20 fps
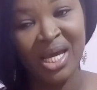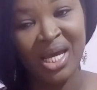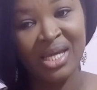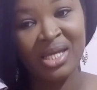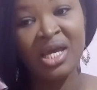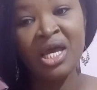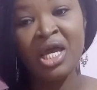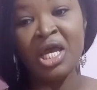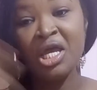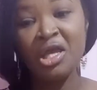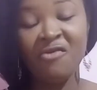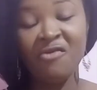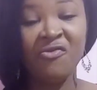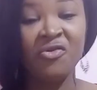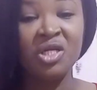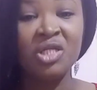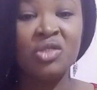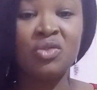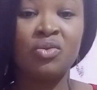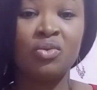Like if
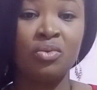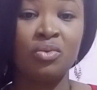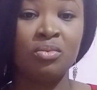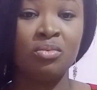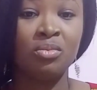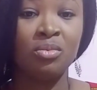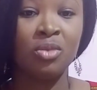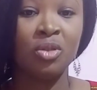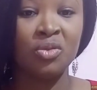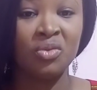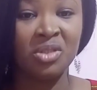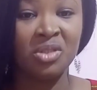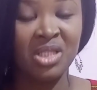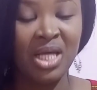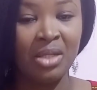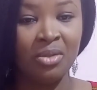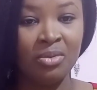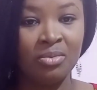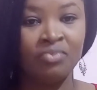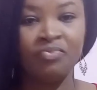you need to go to a
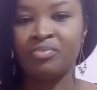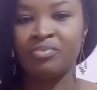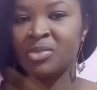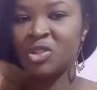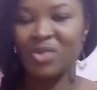salon,